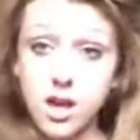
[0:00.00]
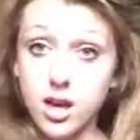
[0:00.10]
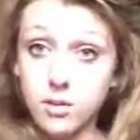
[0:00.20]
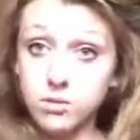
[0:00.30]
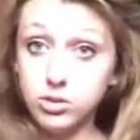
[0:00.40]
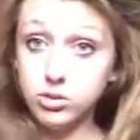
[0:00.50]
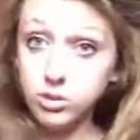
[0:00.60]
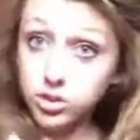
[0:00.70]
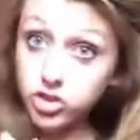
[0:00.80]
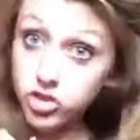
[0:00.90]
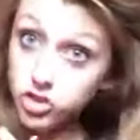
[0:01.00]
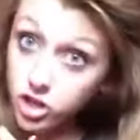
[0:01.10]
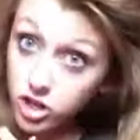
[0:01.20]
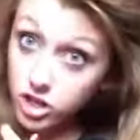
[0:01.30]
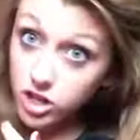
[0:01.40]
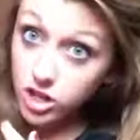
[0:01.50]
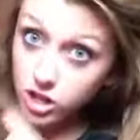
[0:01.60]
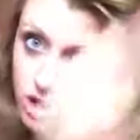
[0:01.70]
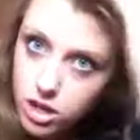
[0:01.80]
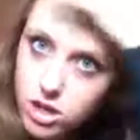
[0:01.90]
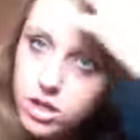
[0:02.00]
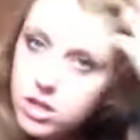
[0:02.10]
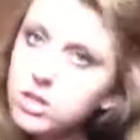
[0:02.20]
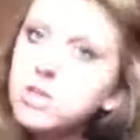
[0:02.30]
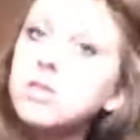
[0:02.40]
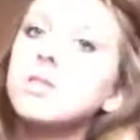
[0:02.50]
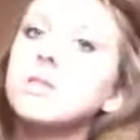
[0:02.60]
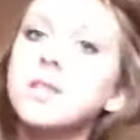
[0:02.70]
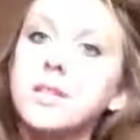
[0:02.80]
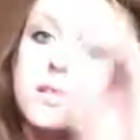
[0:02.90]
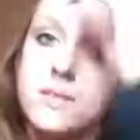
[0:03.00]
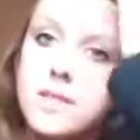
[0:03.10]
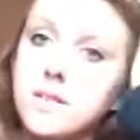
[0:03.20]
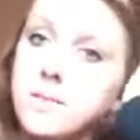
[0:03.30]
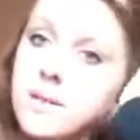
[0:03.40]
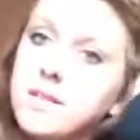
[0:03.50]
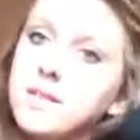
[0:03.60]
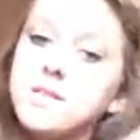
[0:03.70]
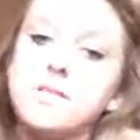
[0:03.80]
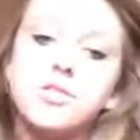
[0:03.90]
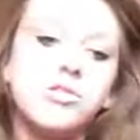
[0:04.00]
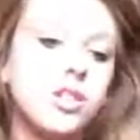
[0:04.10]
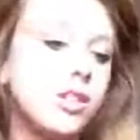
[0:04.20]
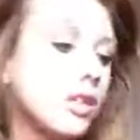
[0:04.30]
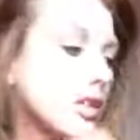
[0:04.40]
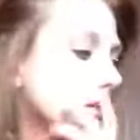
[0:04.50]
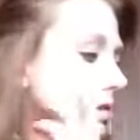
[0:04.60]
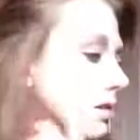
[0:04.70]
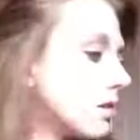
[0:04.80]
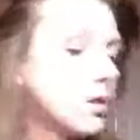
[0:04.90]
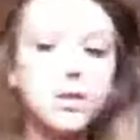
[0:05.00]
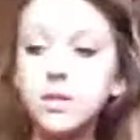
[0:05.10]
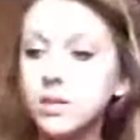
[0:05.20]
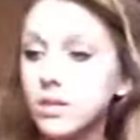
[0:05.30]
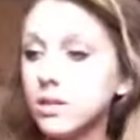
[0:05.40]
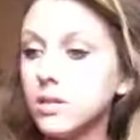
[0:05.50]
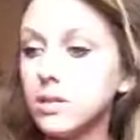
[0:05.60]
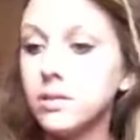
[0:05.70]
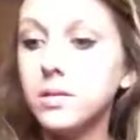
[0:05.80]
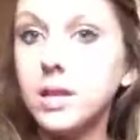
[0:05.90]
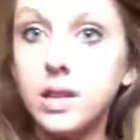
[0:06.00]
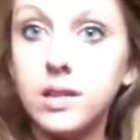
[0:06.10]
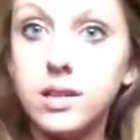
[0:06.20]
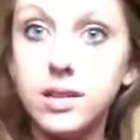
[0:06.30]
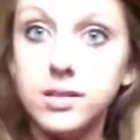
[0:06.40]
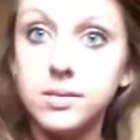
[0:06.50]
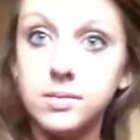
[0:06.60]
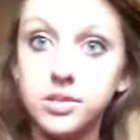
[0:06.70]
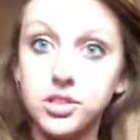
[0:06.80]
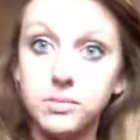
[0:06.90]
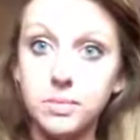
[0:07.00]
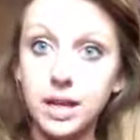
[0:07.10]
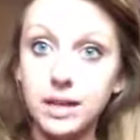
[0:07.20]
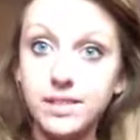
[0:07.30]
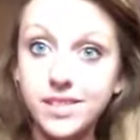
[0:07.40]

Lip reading: I'm so stunning. Okay, so anyway, I need to go straighten this. Okay, thanks for watching. Bye.